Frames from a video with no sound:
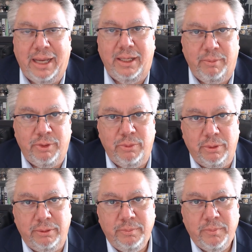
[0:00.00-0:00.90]
academic
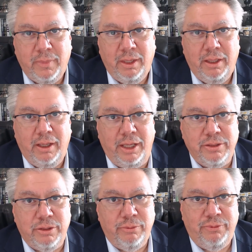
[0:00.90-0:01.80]
world. And
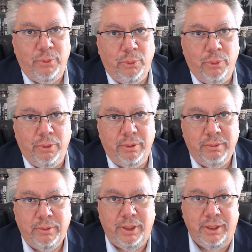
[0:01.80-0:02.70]
so
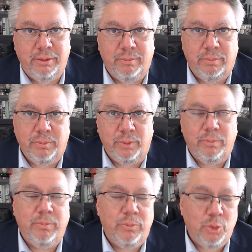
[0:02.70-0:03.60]
for
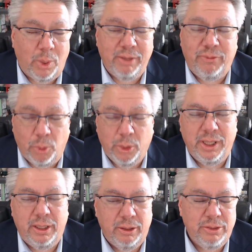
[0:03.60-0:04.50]
24
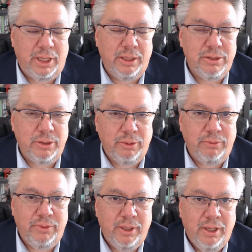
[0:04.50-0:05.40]
years, I'd
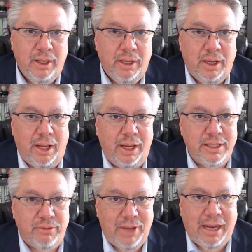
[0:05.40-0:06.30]
served
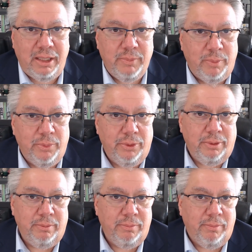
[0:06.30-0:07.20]
as a faculty
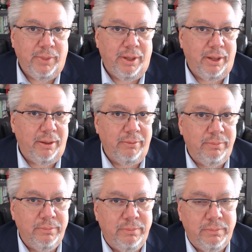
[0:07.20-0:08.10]
member,
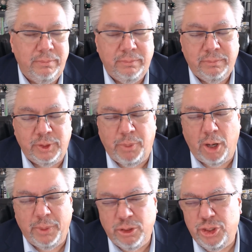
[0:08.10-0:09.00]

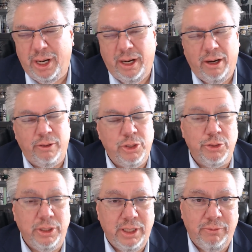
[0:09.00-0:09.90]
department chair,
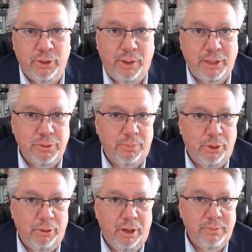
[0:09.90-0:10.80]
associate dean for graduate
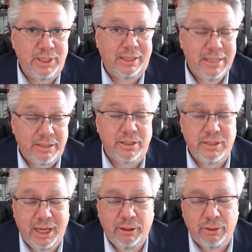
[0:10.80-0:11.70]
programs at Texas
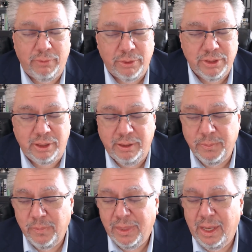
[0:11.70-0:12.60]
State University
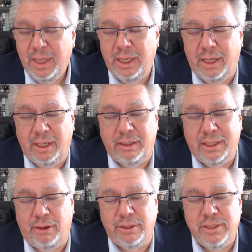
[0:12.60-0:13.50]

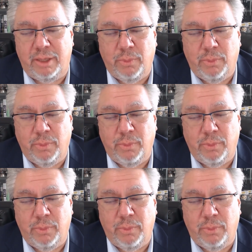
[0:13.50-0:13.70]
down in San